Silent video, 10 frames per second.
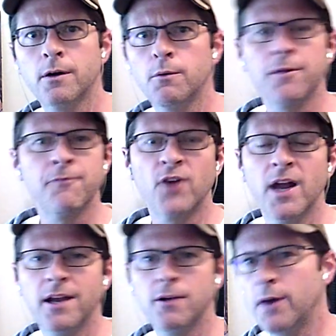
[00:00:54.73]
with a
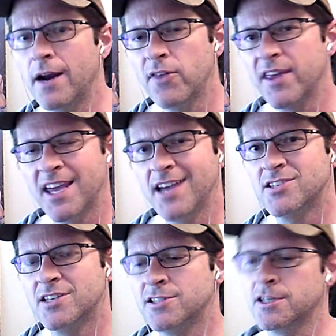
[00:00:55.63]
friend, whatever the case
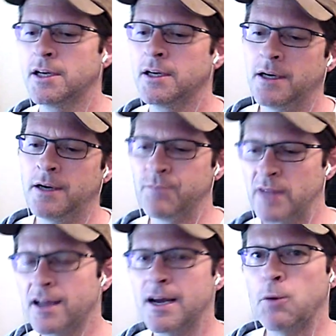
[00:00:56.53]
is. Got
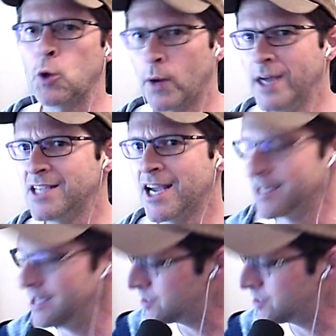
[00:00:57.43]
a couple great techniques,